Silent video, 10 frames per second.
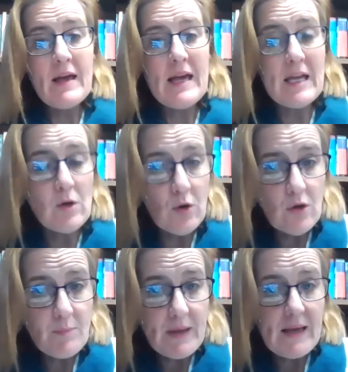It
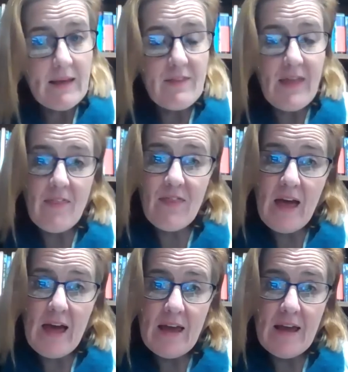could be that
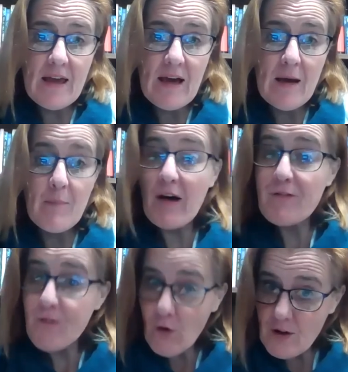they are
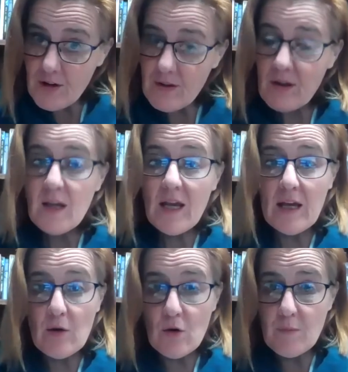foreign.
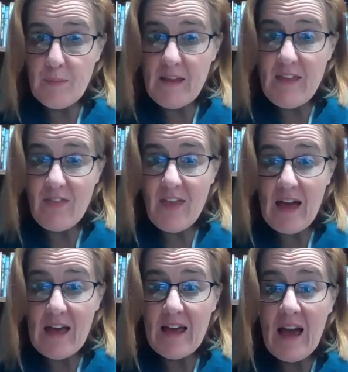It could be that
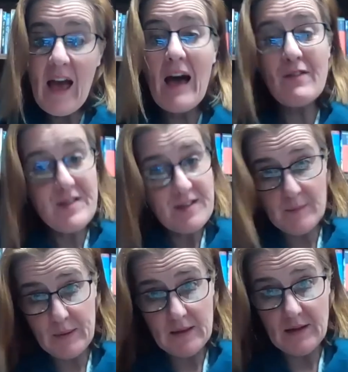they have a
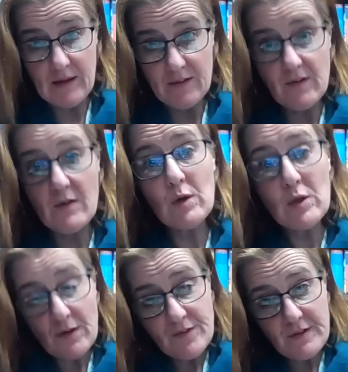disability. So there are
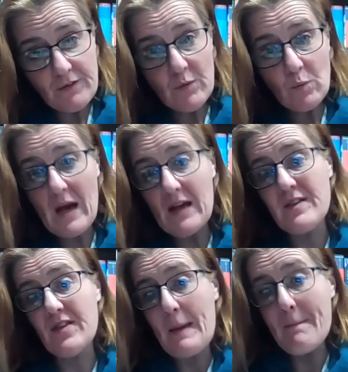lots of different ways
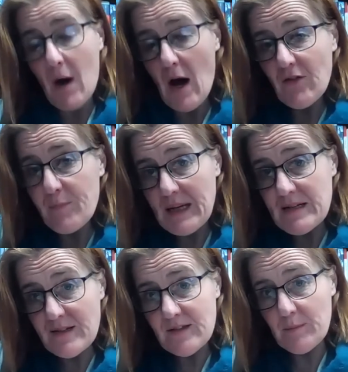that they might have been
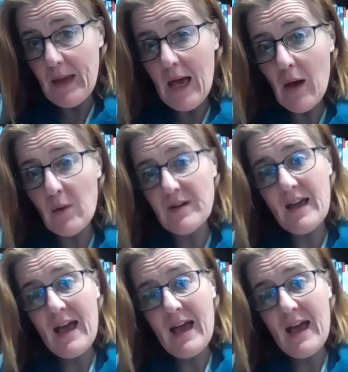disempowered.